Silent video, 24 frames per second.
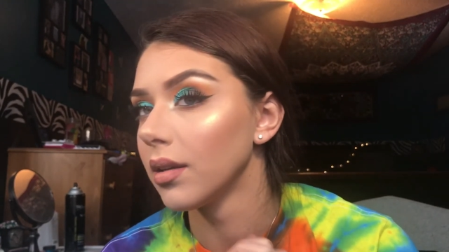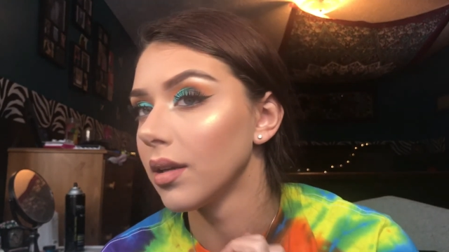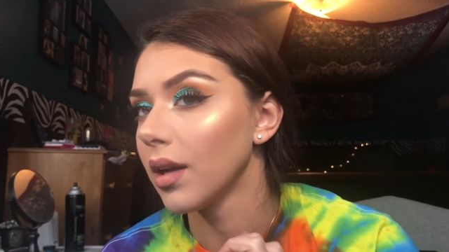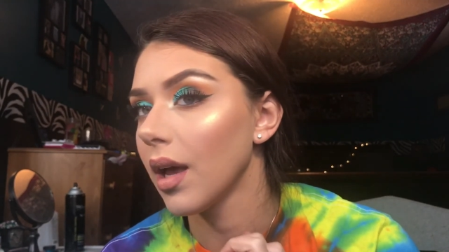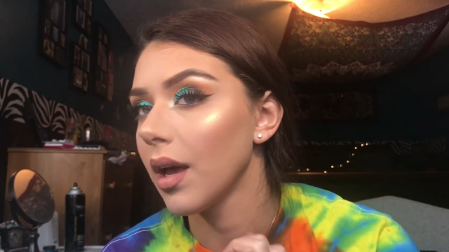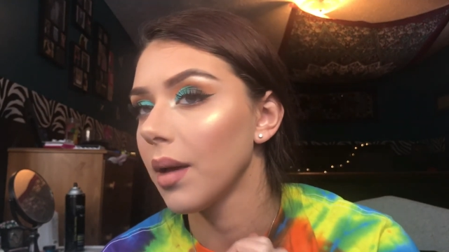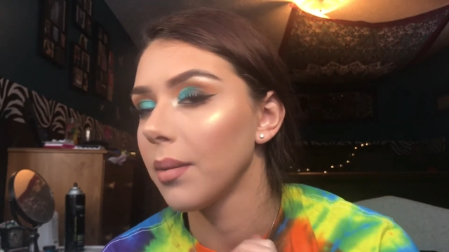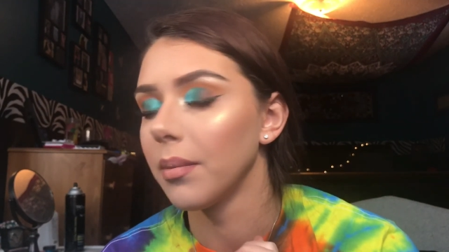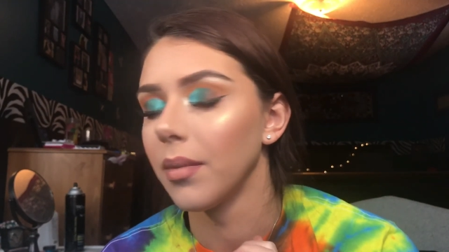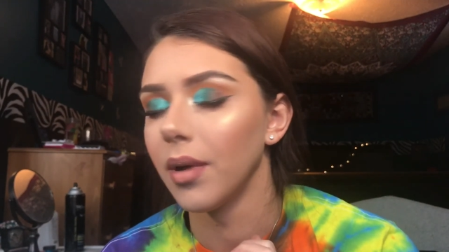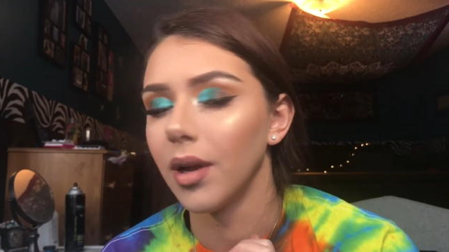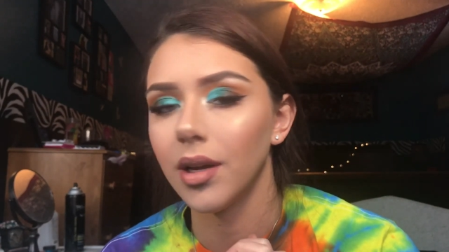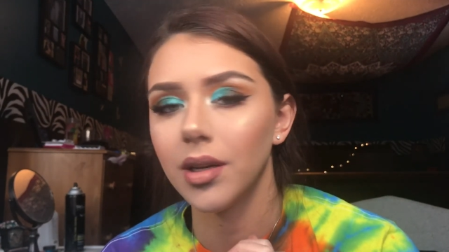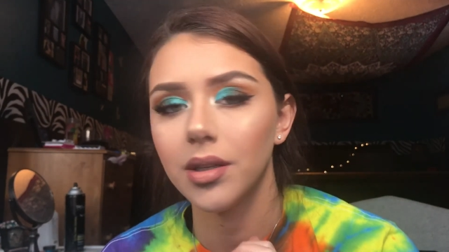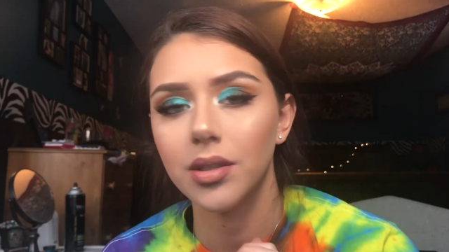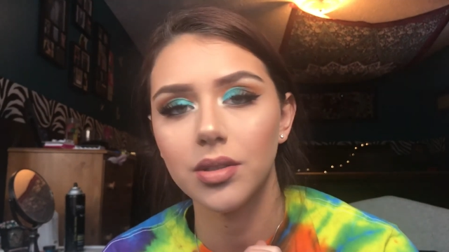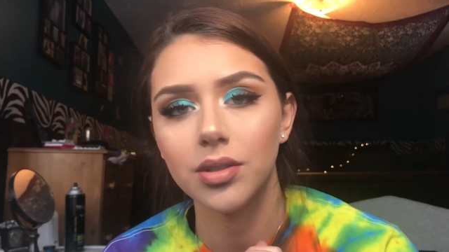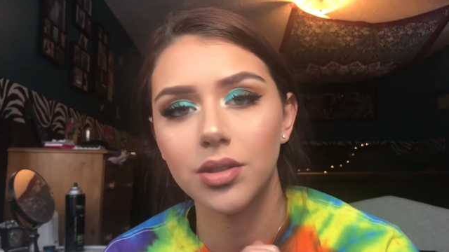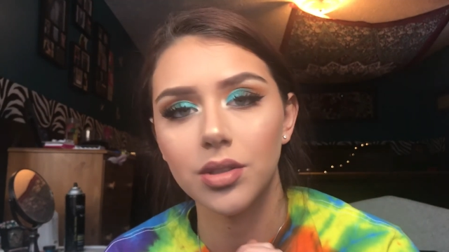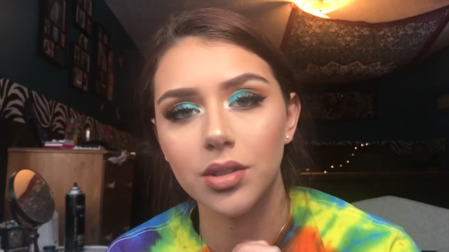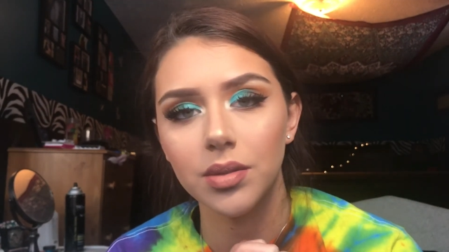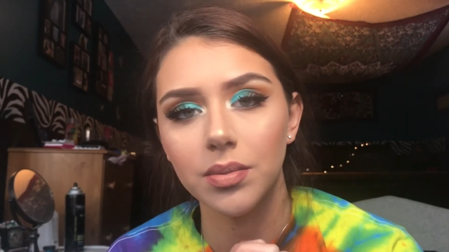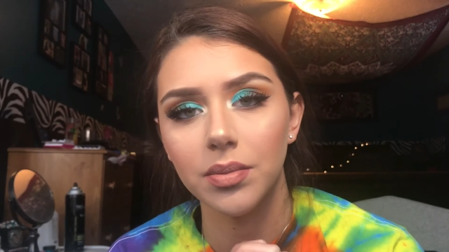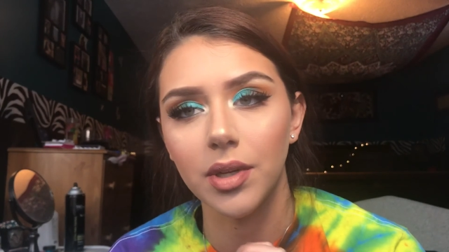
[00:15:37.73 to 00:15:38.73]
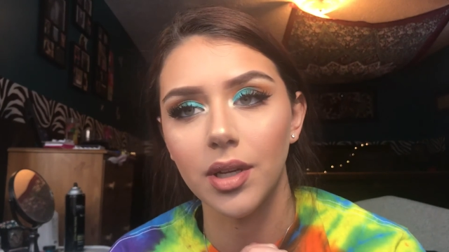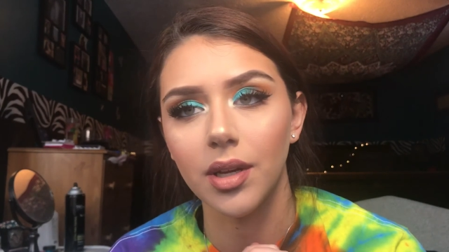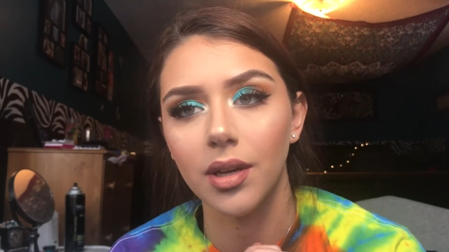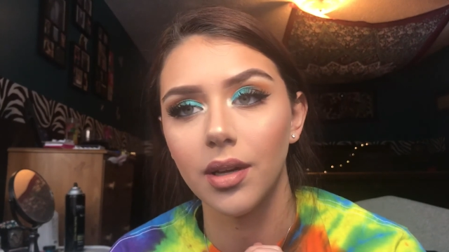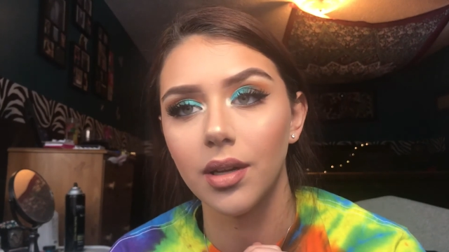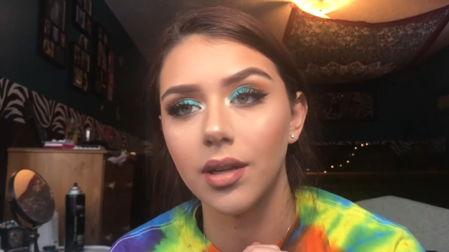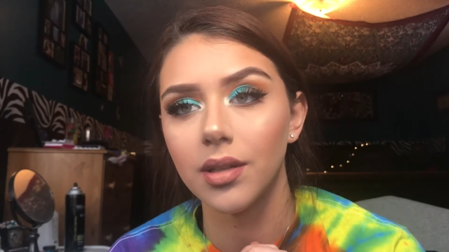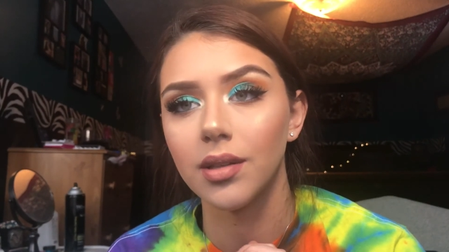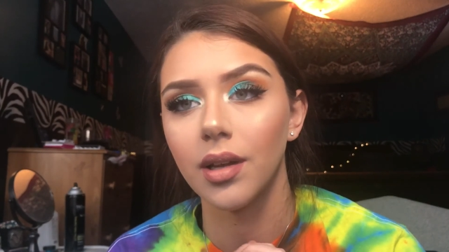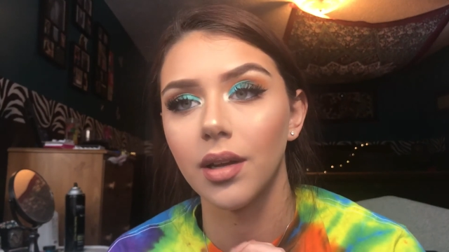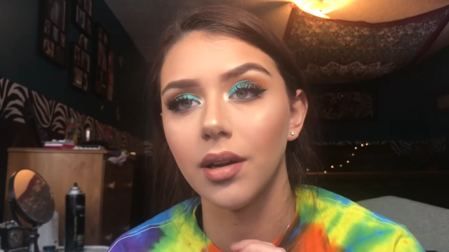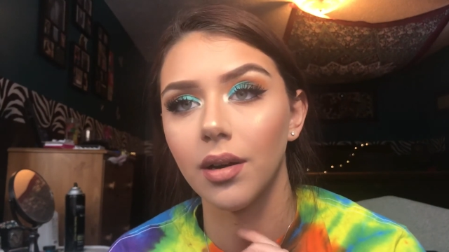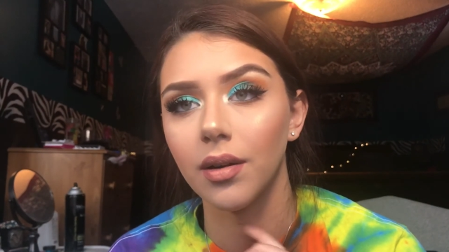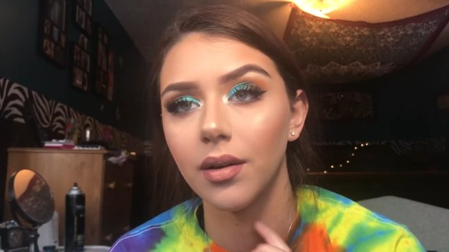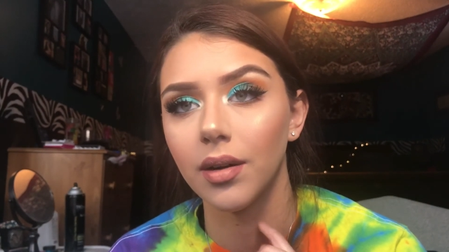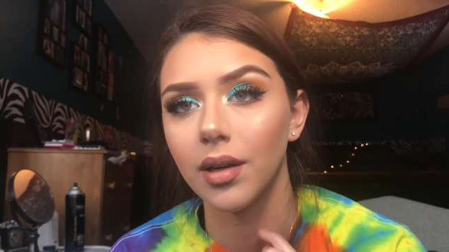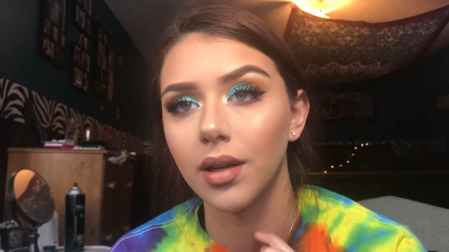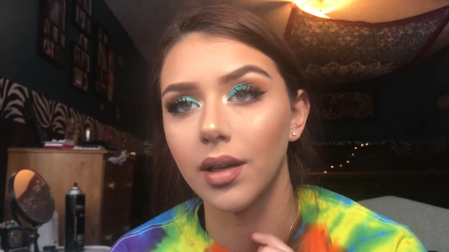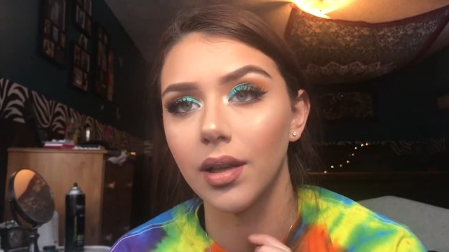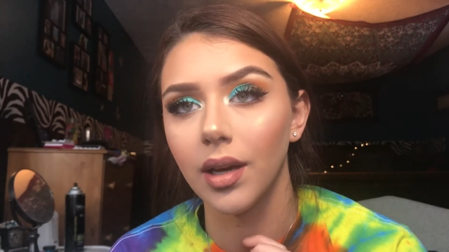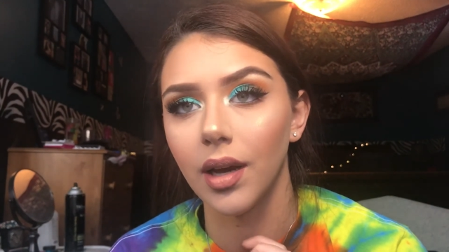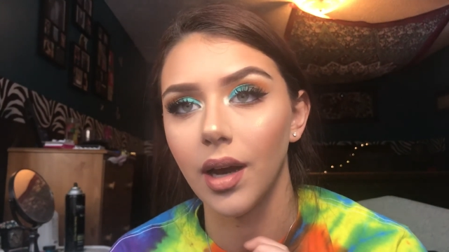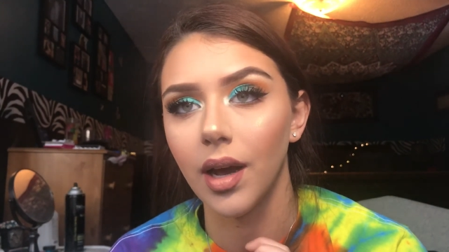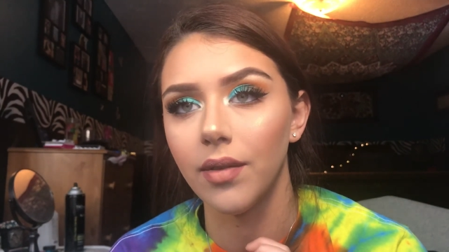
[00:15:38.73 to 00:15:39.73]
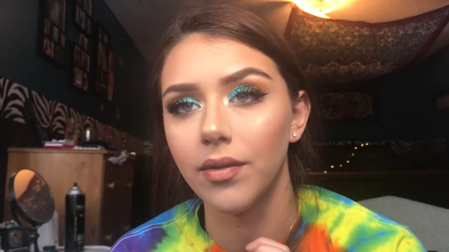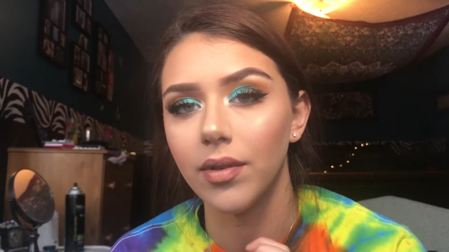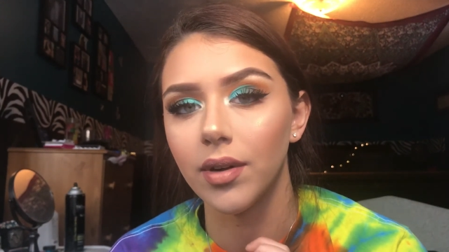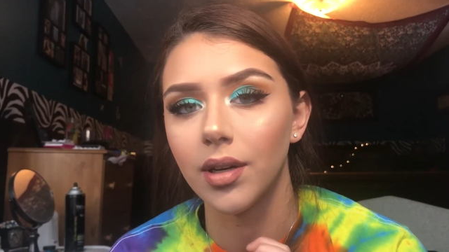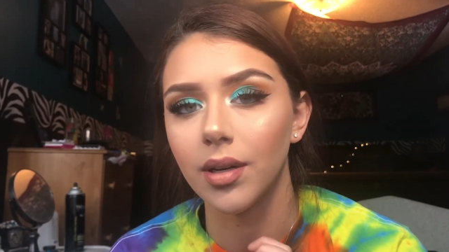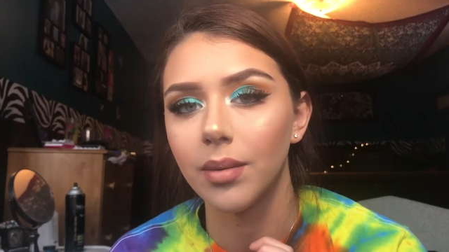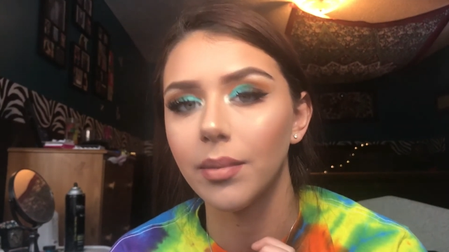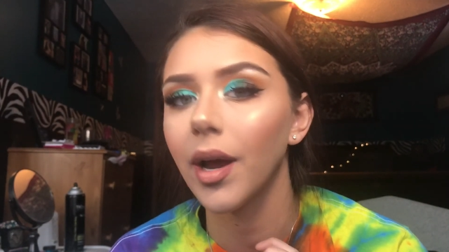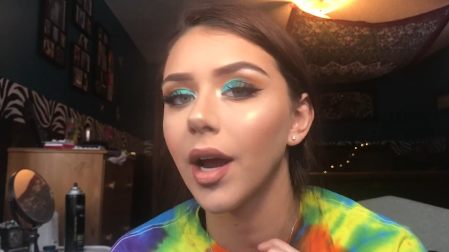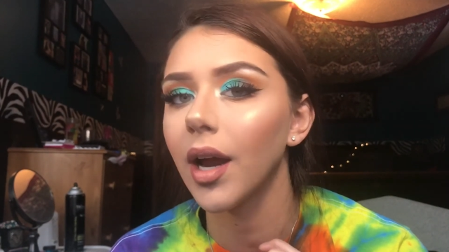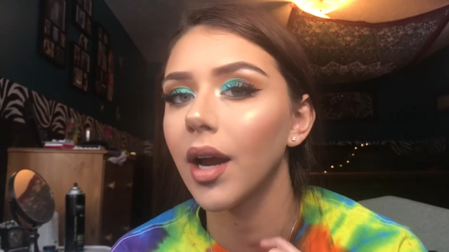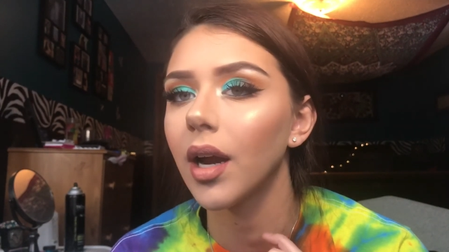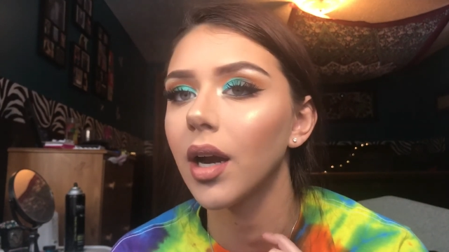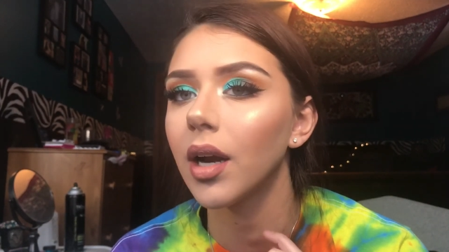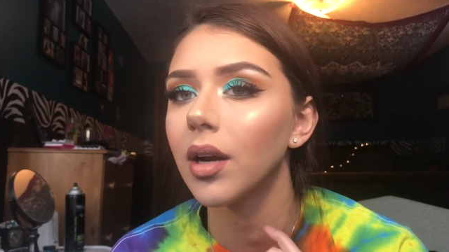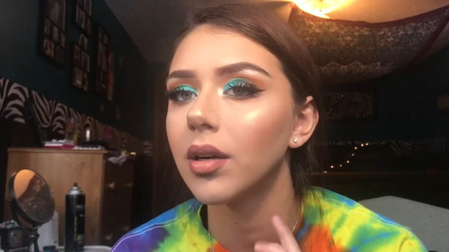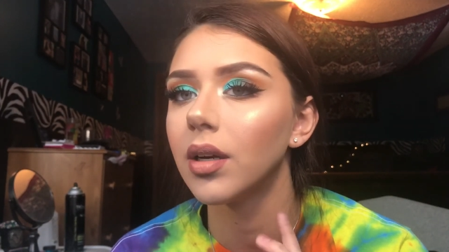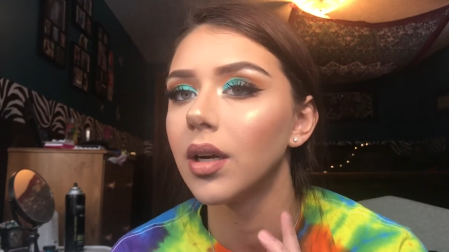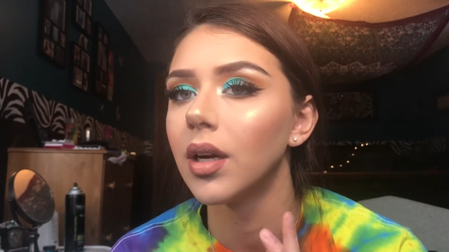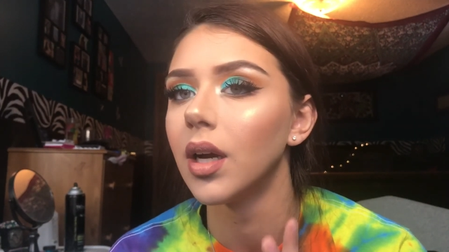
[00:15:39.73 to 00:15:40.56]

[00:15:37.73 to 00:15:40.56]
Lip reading: Not much because I don't really ever do my hair.